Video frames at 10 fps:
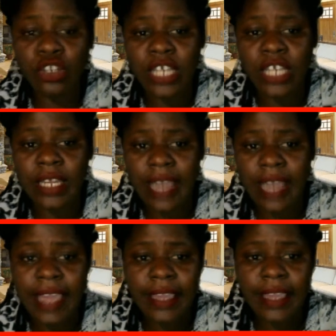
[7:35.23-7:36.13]
line
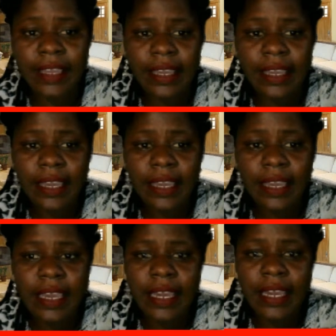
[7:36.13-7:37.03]

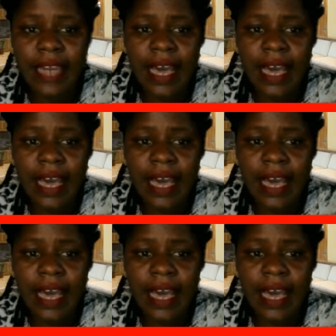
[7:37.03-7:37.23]
that